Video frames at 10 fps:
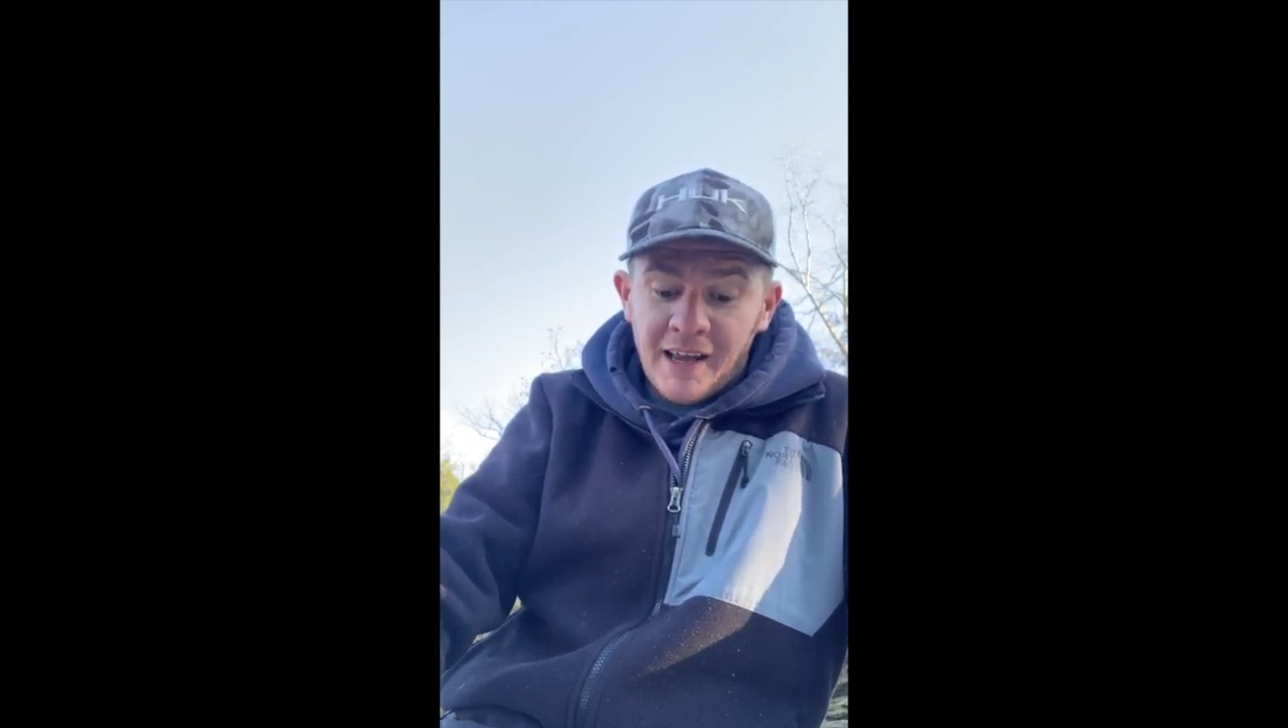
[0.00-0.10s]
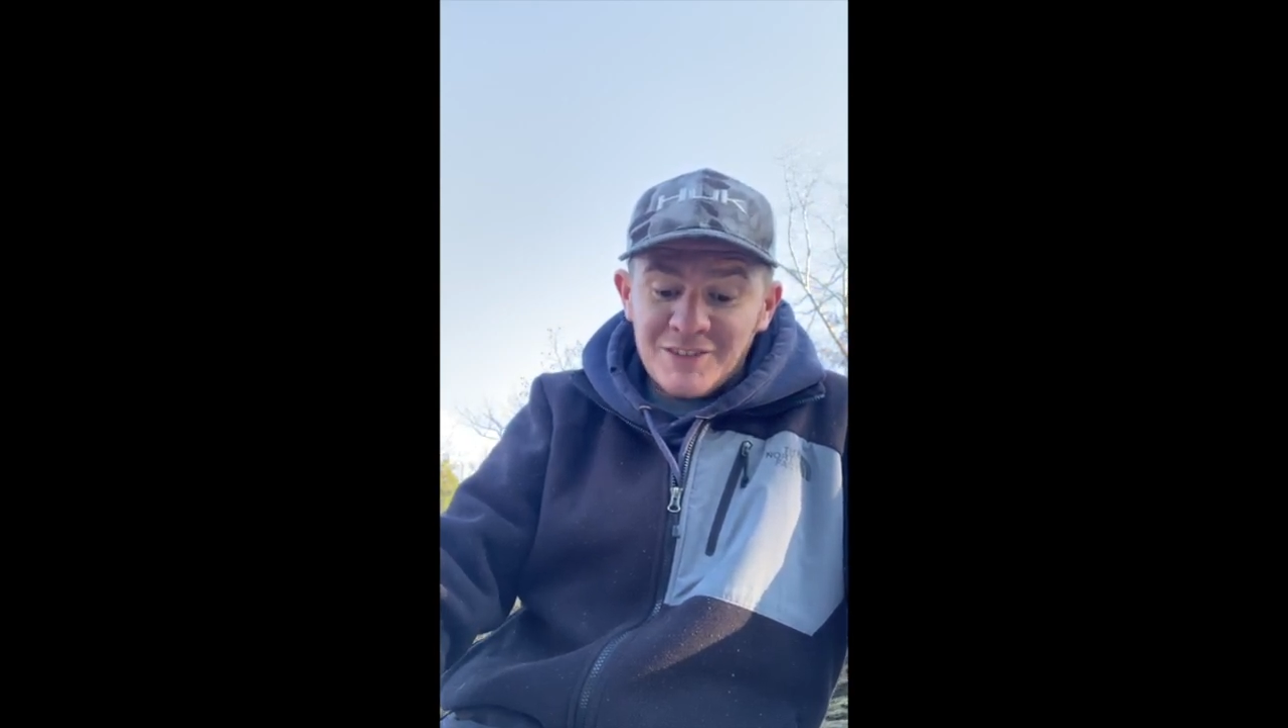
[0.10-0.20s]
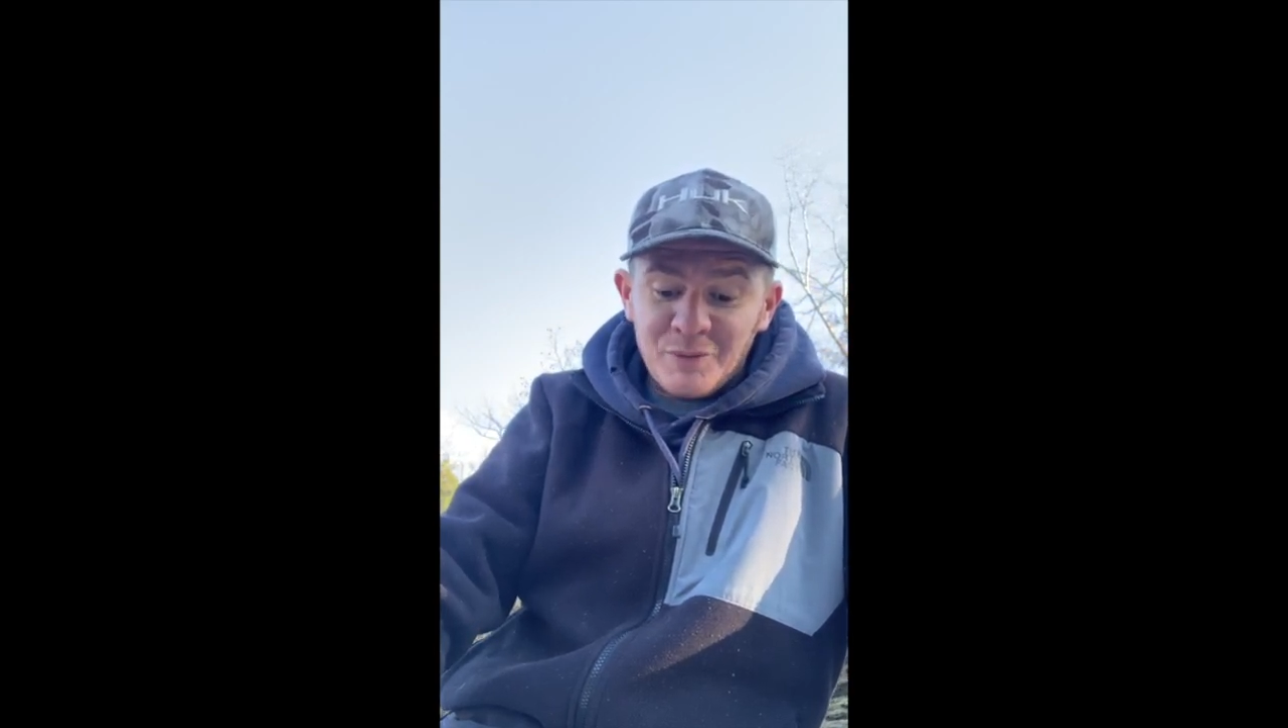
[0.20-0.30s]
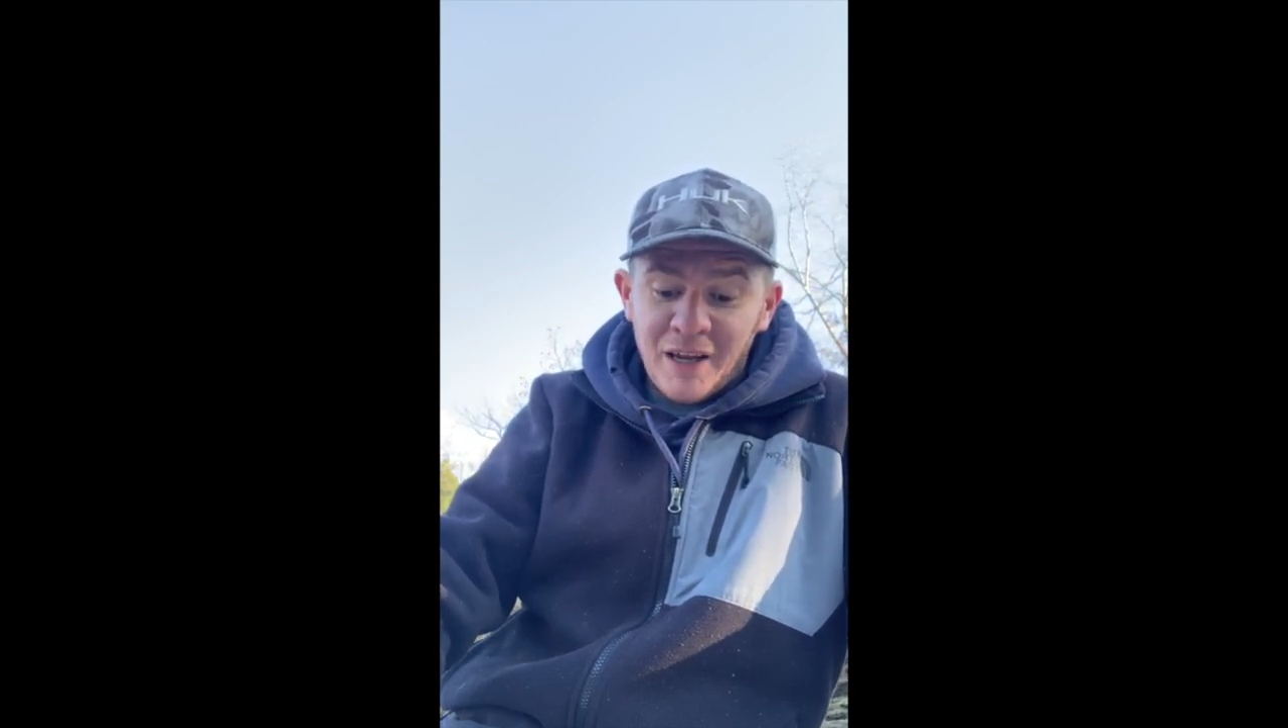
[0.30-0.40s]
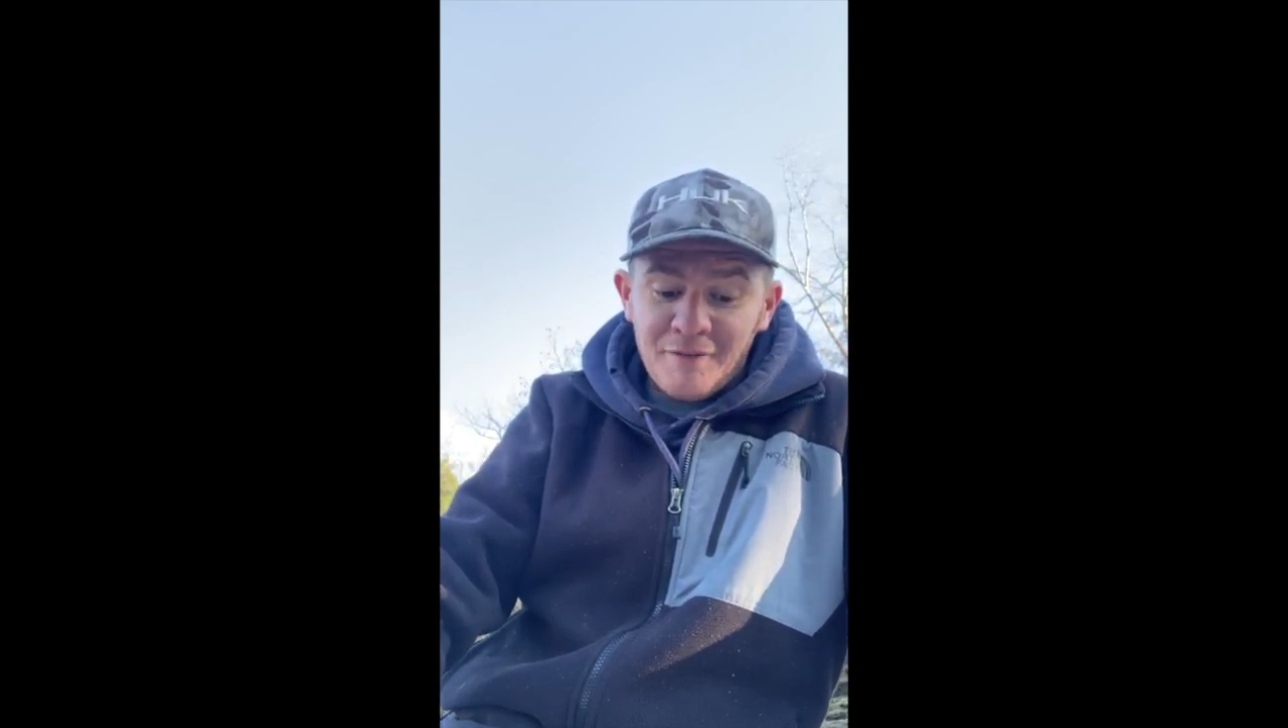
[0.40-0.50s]
as
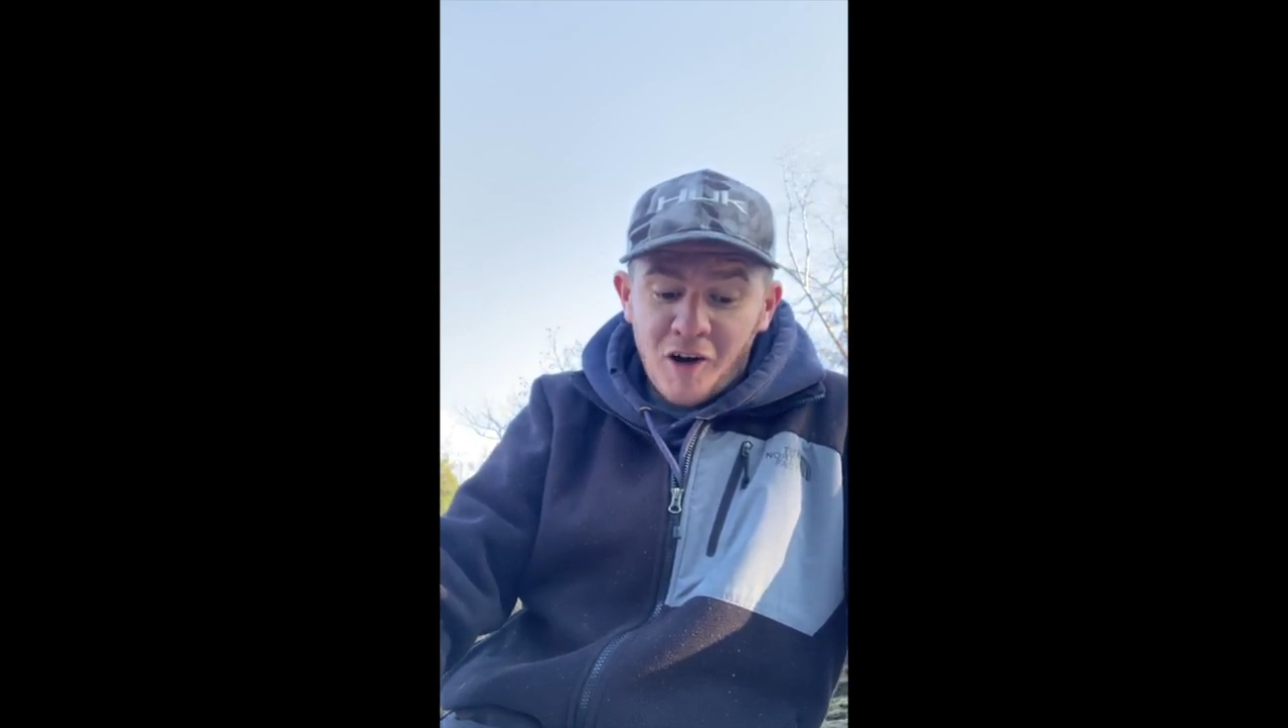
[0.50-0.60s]
we have